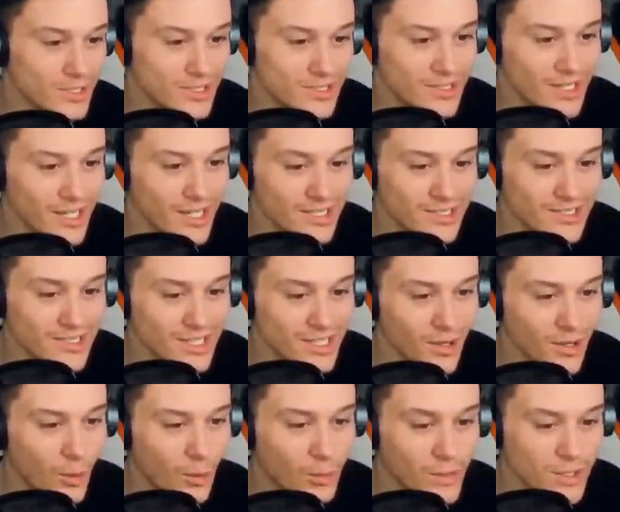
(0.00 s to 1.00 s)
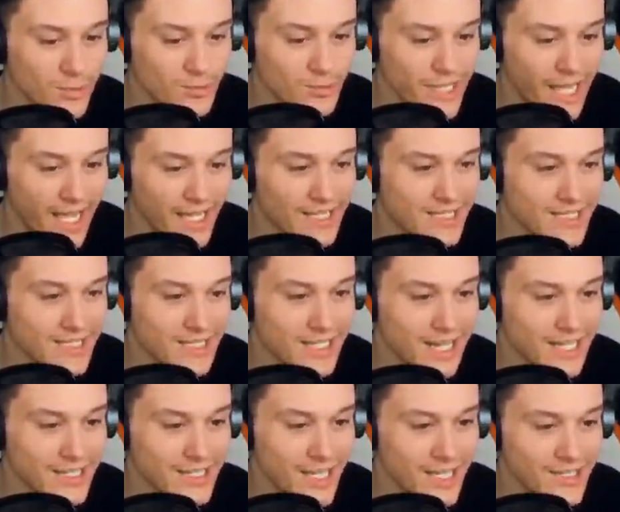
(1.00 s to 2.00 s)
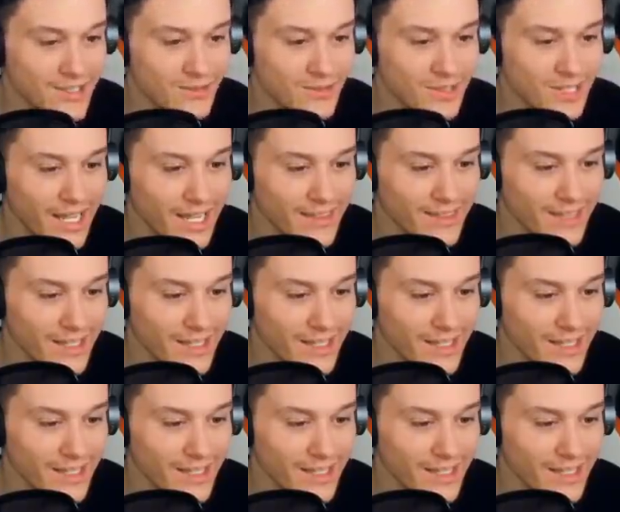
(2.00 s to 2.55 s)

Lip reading: it's not always reacting. I don't like